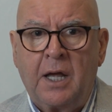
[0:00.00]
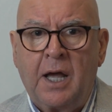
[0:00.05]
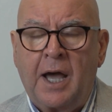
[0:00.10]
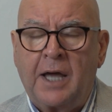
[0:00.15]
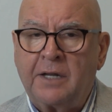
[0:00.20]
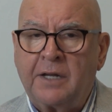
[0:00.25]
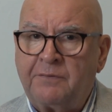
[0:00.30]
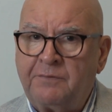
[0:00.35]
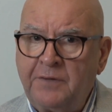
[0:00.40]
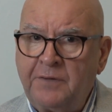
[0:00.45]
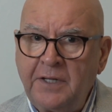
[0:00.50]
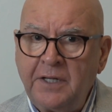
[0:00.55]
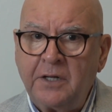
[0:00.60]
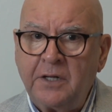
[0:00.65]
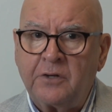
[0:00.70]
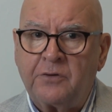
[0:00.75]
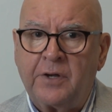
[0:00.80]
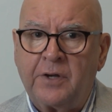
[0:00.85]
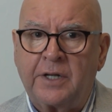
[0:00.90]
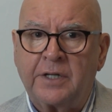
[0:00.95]
An affiliate
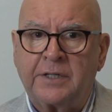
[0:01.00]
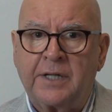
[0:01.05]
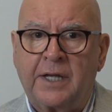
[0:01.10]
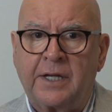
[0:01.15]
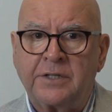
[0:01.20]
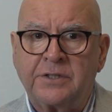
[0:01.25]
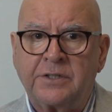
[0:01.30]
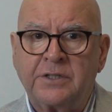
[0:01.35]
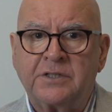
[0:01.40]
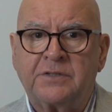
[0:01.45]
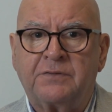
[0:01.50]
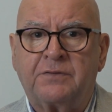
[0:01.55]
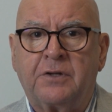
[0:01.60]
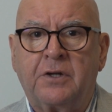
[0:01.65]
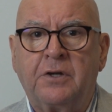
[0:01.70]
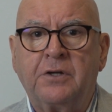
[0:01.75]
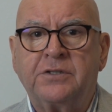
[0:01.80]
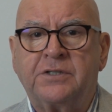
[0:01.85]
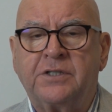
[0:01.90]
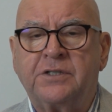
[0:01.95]
accreditation is for
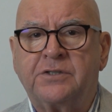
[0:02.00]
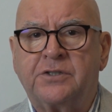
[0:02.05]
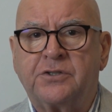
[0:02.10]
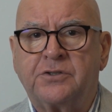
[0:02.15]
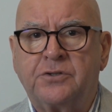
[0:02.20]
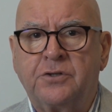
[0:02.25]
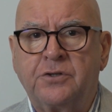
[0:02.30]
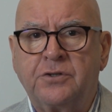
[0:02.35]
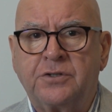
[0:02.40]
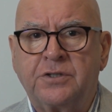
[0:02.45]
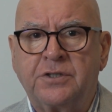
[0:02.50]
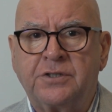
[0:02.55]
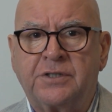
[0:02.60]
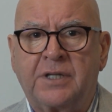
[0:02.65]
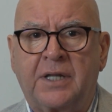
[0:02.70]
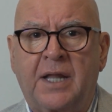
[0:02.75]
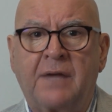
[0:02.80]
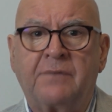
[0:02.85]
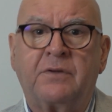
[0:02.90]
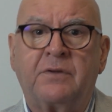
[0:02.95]
those institutions
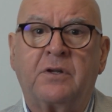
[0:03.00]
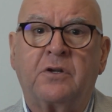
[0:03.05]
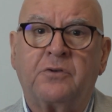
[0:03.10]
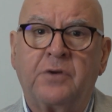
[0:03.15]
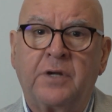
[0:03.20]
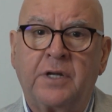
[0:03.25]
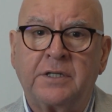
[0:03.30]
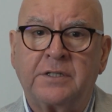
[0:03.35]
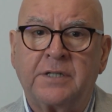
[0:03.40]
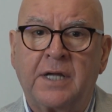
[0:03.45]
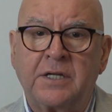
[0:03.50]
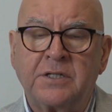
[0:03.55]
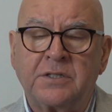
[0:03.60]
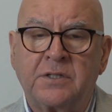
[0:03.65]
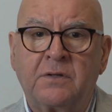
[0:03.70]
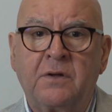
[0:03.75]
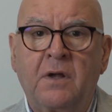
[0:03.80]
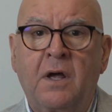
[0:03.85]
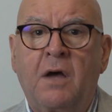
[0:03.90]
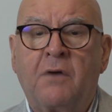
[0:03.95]
that have an
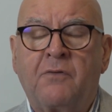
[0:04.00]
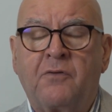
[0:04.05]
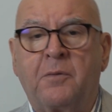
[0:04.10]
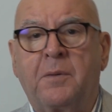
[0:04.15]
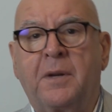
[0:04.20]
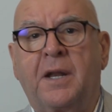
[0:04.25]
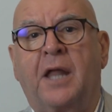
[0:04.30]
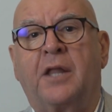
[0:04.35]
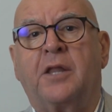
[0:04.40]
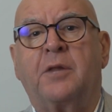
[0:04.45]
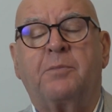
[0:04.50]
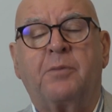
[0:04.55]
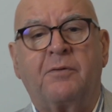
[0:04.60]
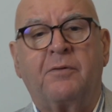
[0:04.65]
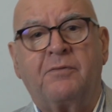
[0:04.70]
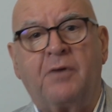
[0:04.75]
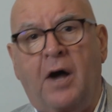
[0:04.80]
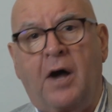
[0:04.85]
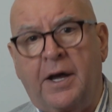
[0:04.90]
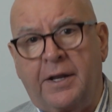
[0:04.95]
accreditation from another
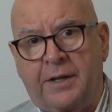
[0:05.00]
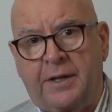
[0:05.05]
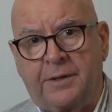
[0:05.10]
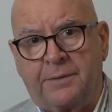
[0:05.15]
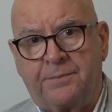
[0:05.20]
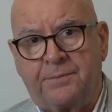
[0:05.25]
provider.